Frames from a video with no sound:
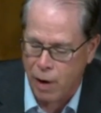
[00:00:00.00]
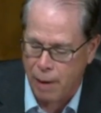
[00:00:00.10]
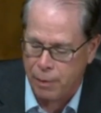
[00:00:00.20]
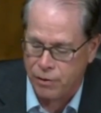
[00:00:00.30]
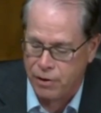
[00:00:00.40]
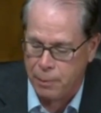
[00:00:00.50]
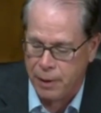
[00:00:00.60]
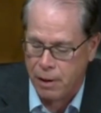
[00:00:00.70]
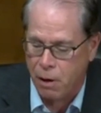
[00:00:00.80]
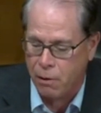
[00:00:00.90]
WEP and
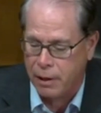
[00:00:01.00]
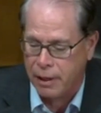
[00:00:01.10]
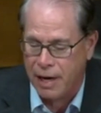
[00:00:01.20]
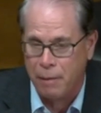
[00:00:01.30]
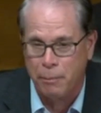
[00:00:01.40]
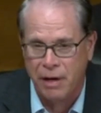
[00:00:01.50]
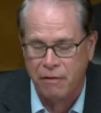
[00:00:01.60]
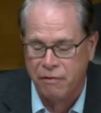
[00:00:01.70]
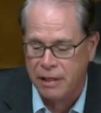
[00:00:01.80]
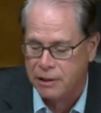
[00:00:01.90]
GPO can cut
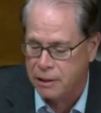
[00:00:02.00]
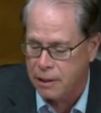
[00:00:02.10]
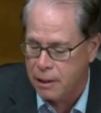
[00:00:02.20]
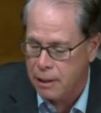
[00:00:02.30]
benefits